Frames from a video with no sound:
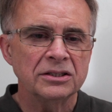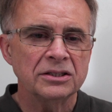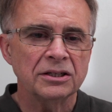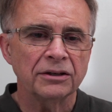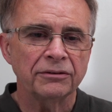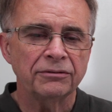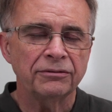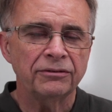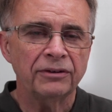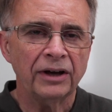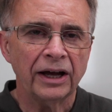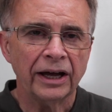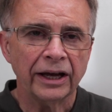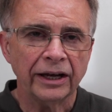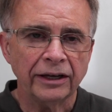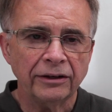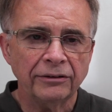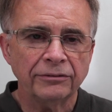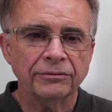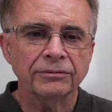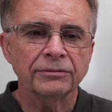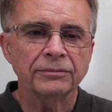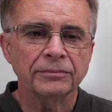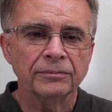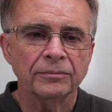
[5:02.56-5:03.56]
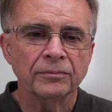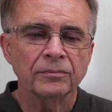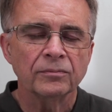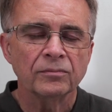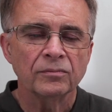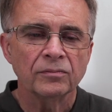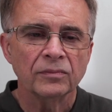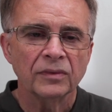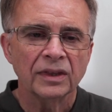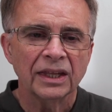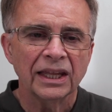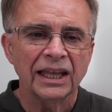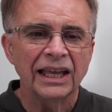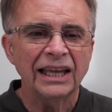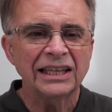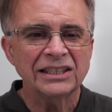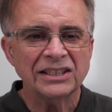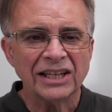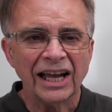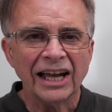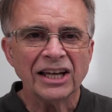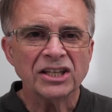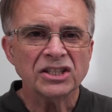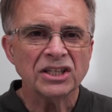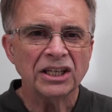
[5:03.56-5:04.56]
to 5 is
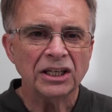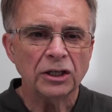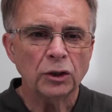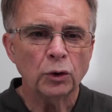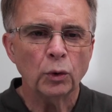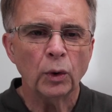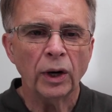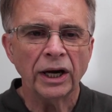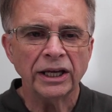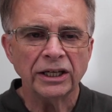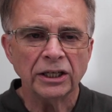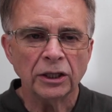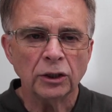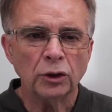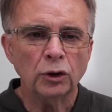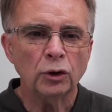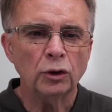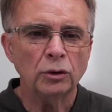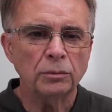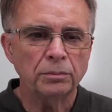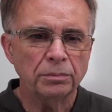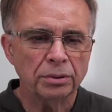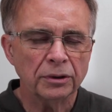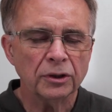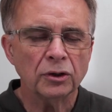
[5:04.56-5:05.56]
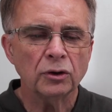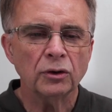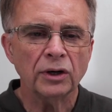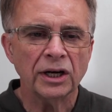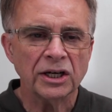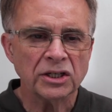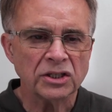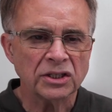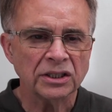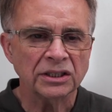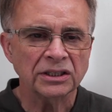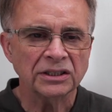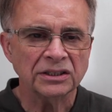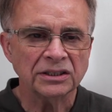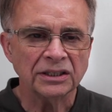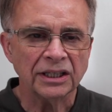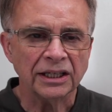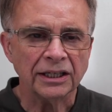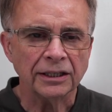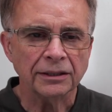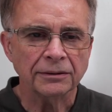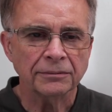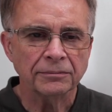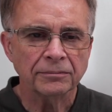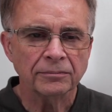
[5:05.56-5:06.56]
actually quite a good progression, isn't
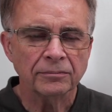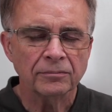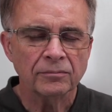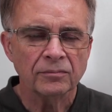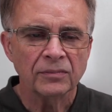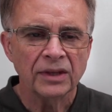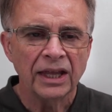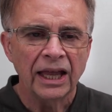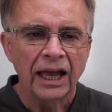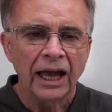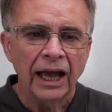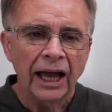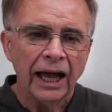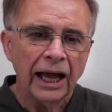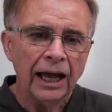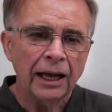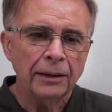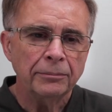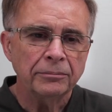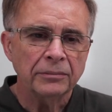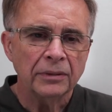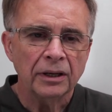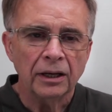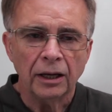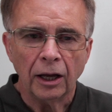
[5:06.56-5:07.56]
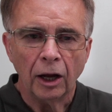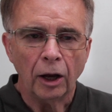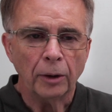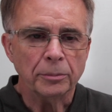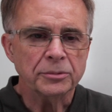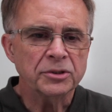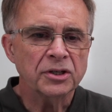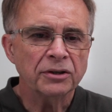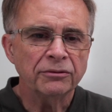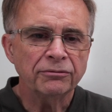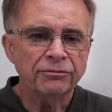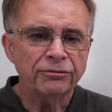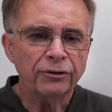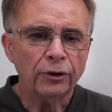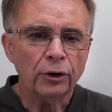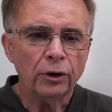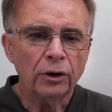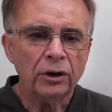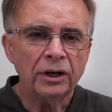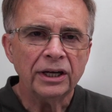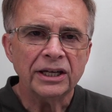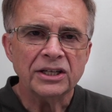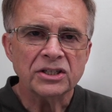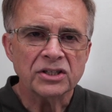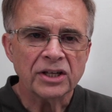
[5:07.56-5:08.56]
it? Option
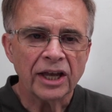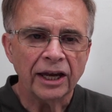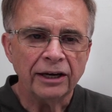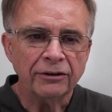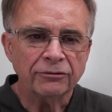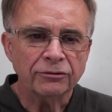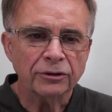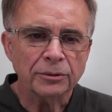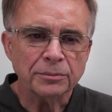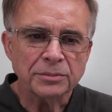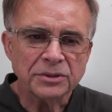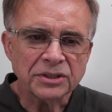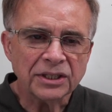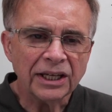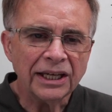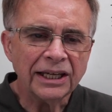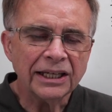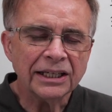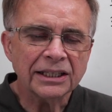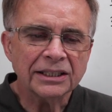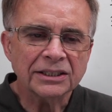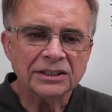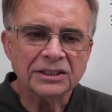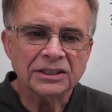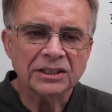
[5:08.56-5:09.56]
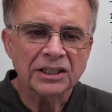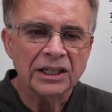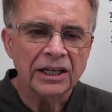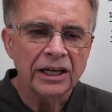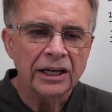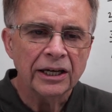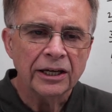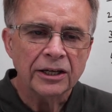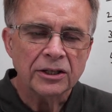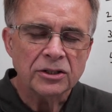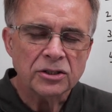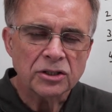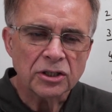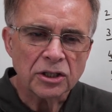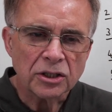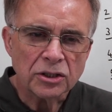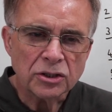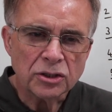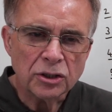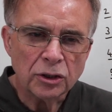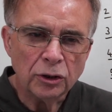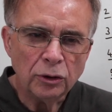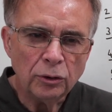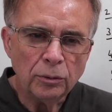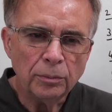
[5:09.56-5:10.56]
4 is going from 6 to
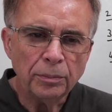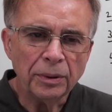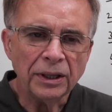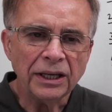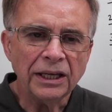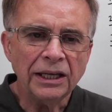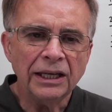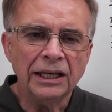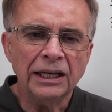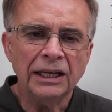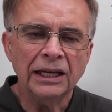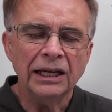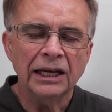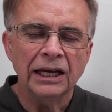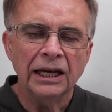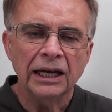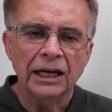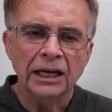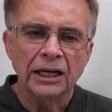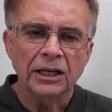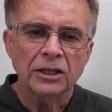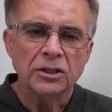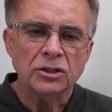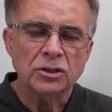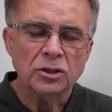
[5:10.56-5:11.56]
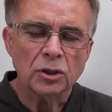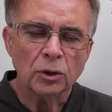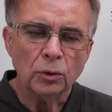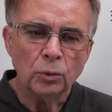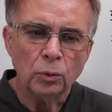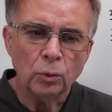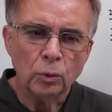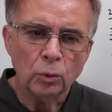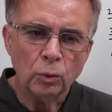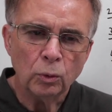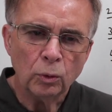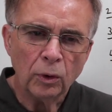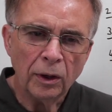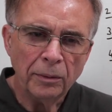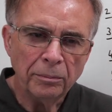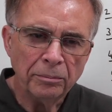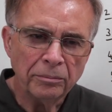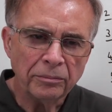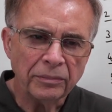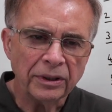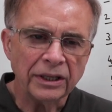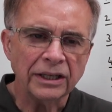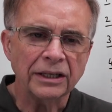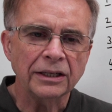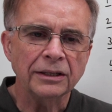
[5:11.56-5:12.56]
2B to
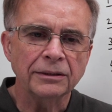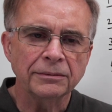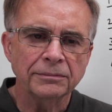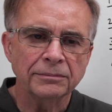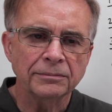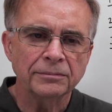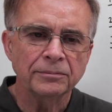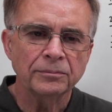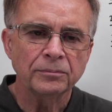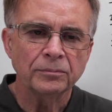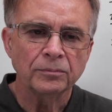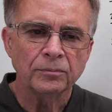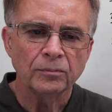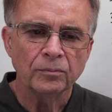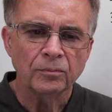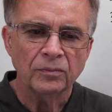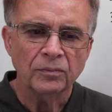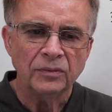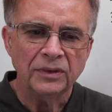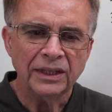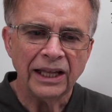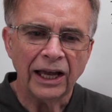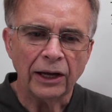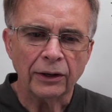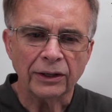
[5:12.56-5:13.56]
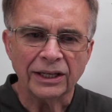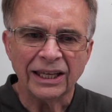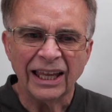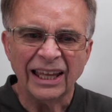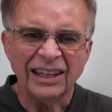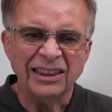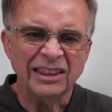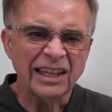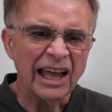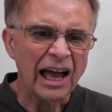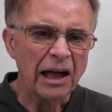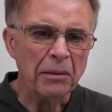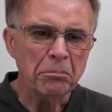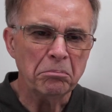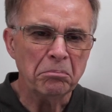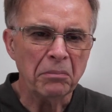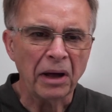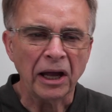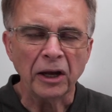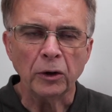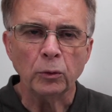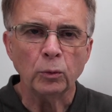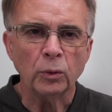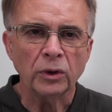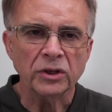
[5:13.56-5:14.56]
1B. Now again, that
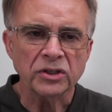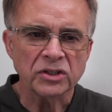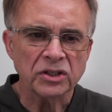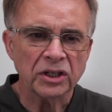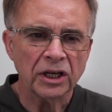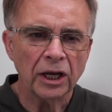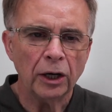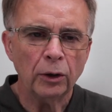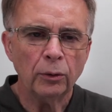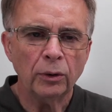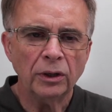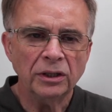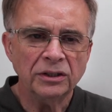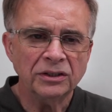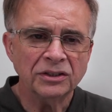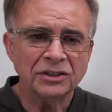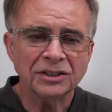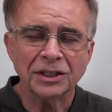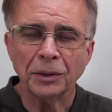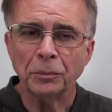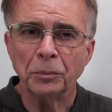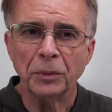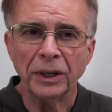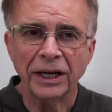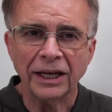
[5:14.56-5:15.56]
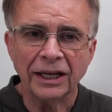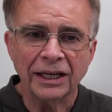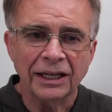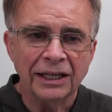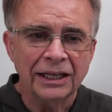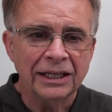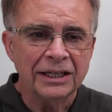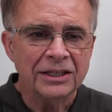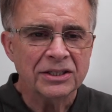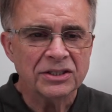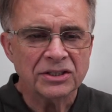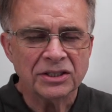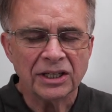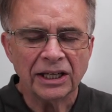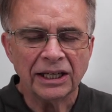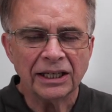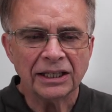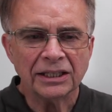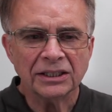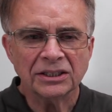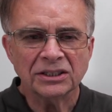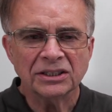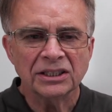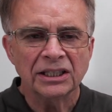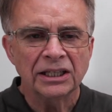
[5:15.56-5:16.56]
might want to go on somewhere. 6,
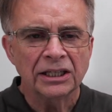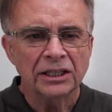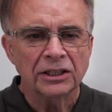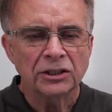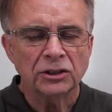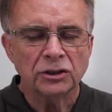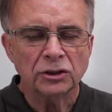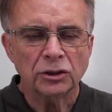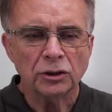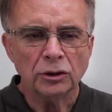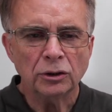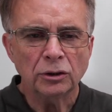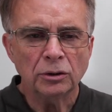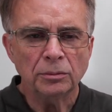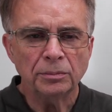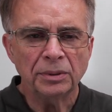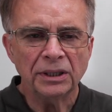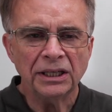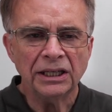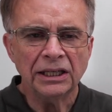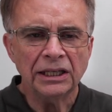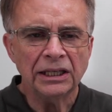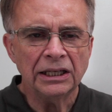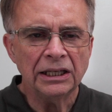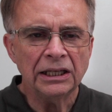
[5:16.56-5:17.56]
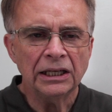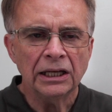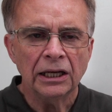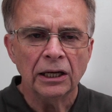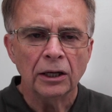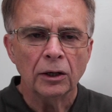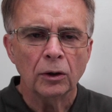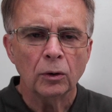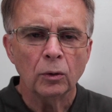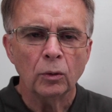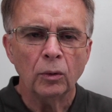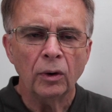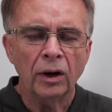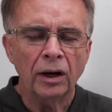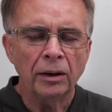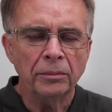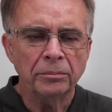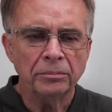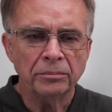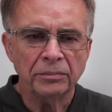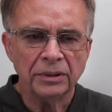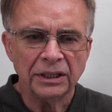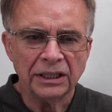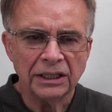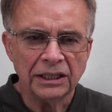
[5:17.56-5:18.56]
2B,
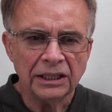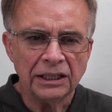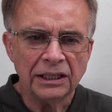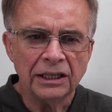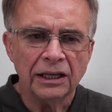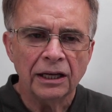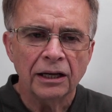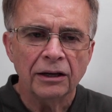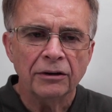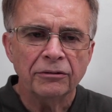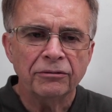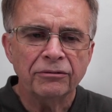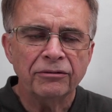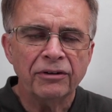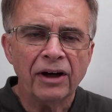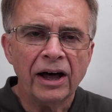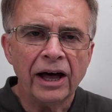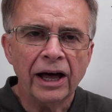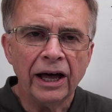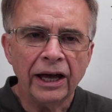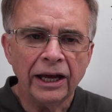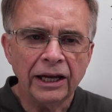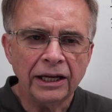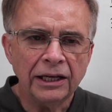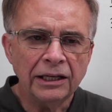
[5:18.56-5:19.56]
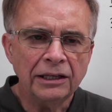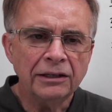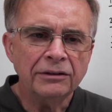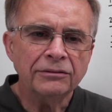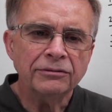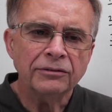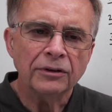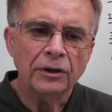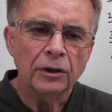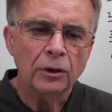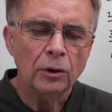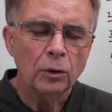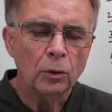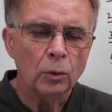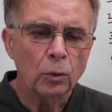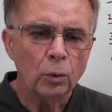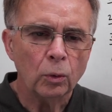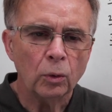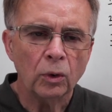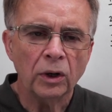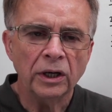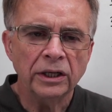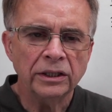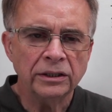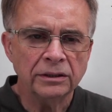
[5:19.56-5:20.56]
1B, 5,
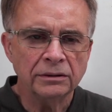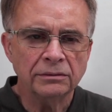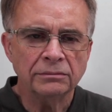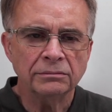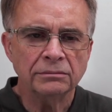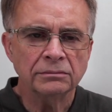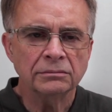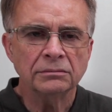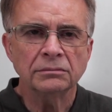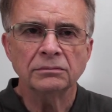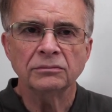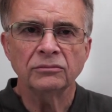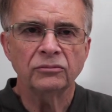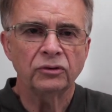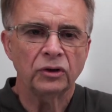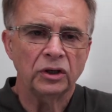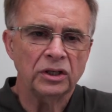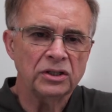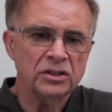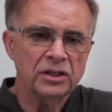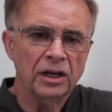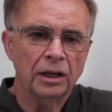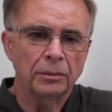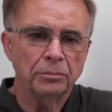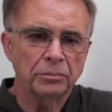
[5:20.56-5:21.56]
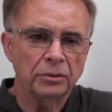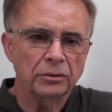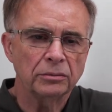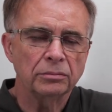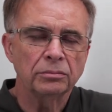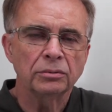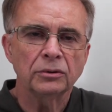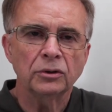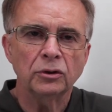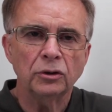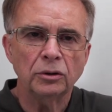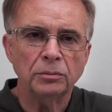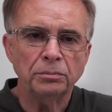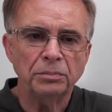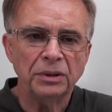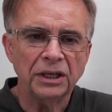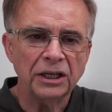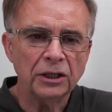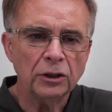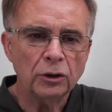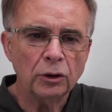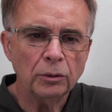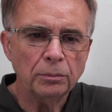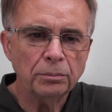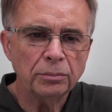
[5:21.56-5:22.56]
1, for example, could be a
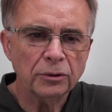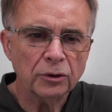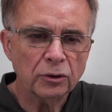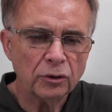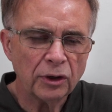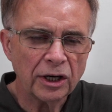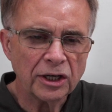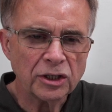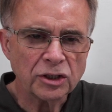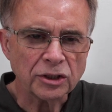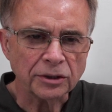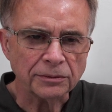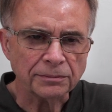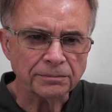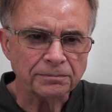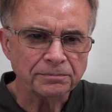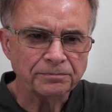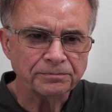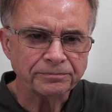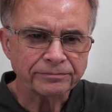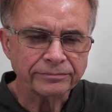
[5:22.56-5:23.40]
good progression.